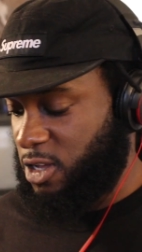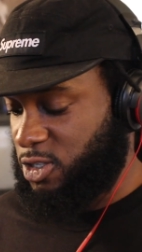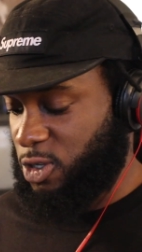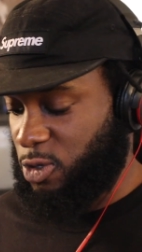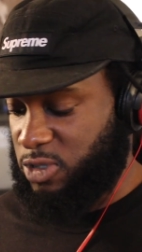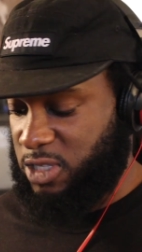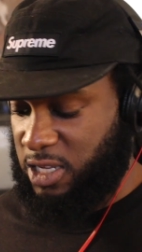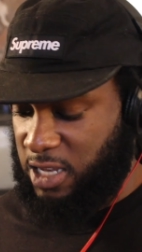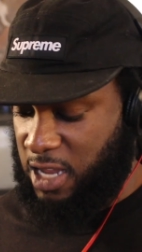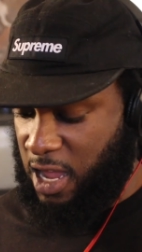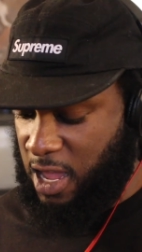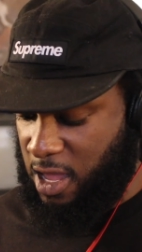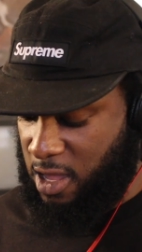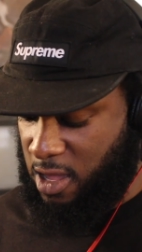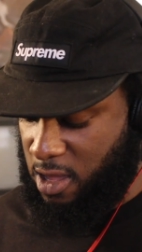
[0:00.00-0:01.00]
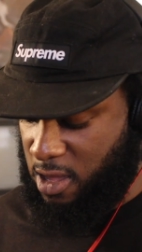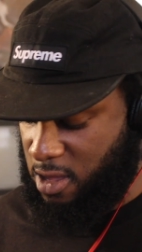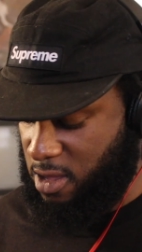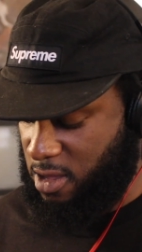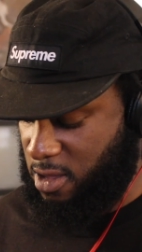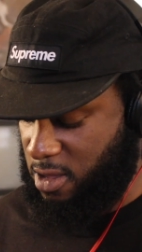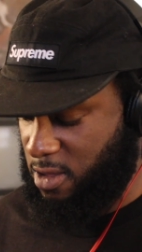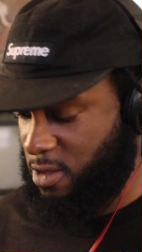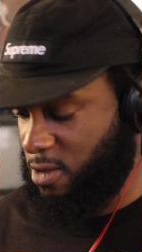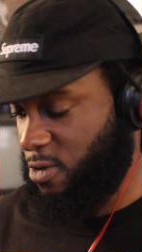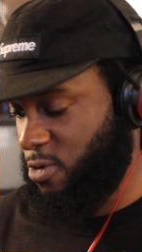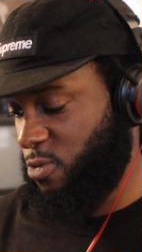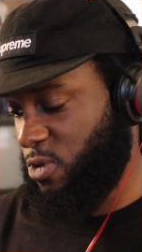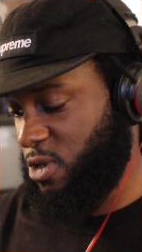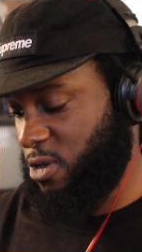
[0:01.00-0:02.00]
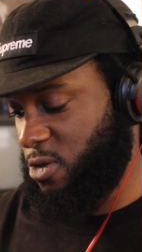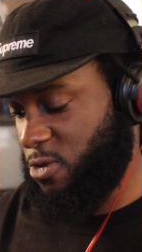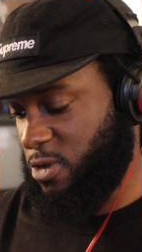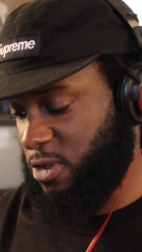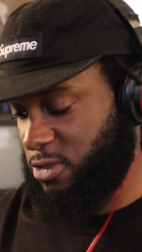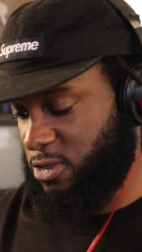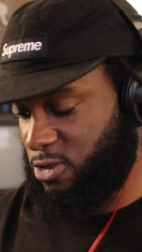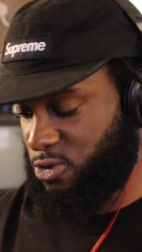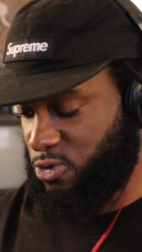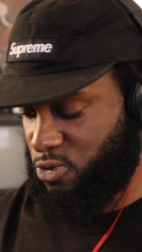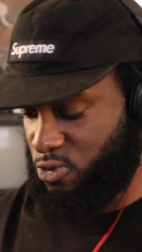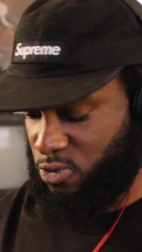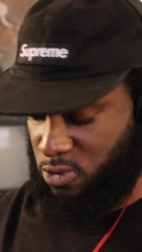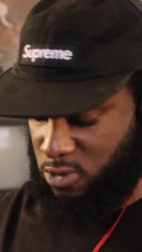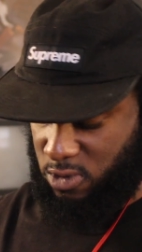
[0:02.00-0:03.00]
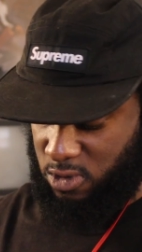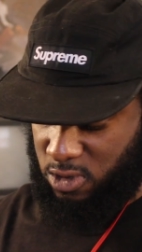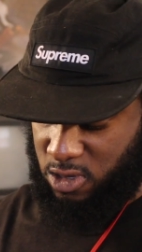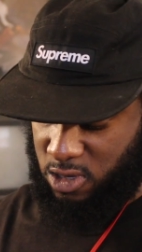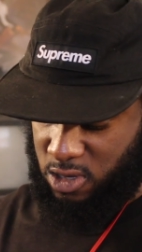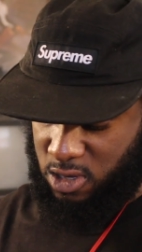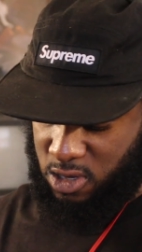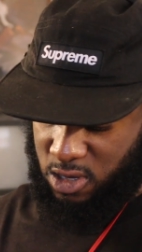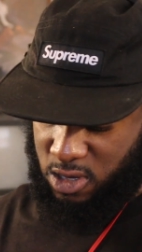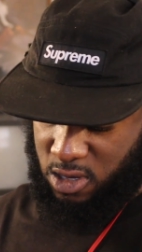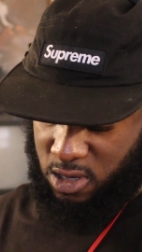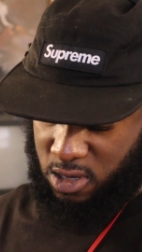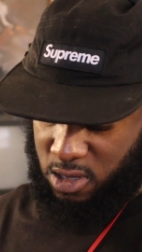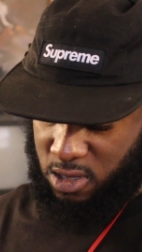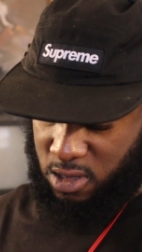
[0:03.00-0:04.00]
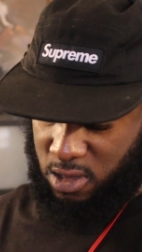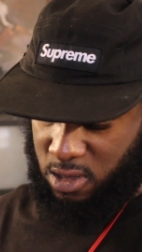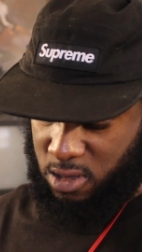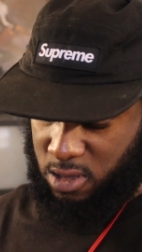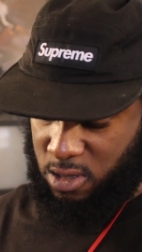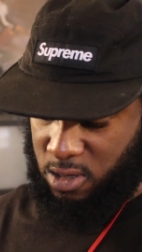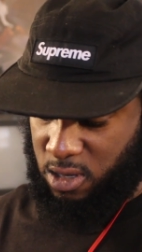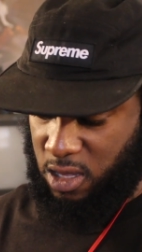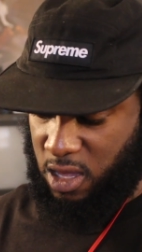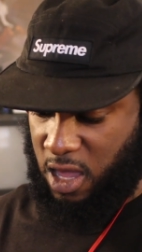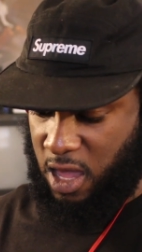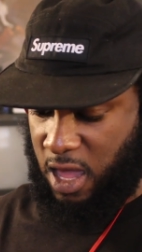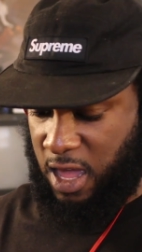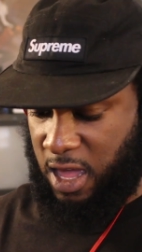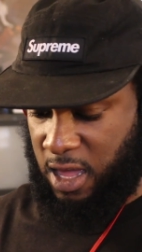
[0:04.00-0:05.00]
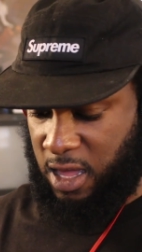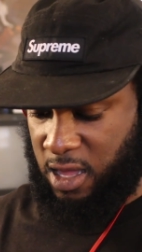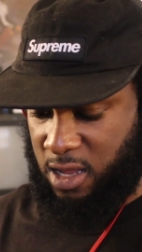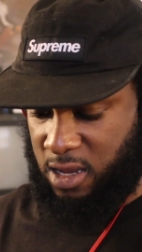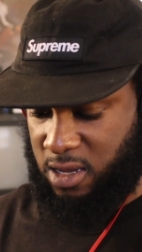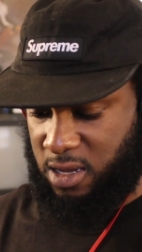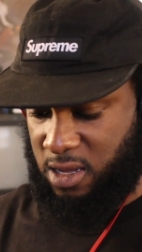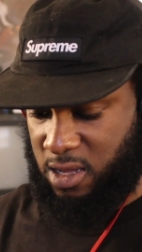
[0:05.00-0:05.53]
So today we're going to look at